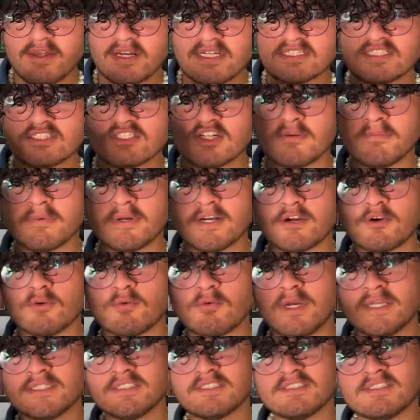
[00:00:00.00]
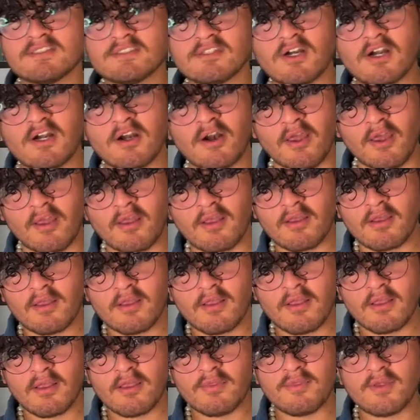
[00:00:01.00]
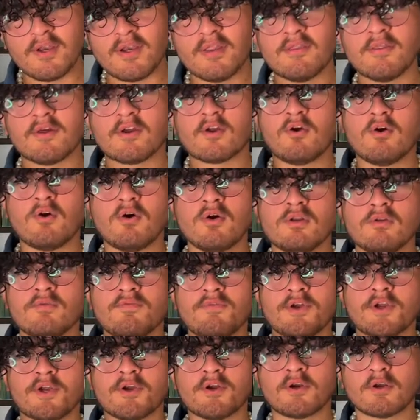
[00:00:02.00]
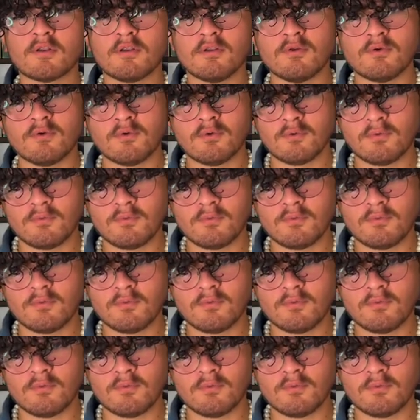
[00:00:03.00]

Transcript: is no better way to start than in The Call of the Curlew.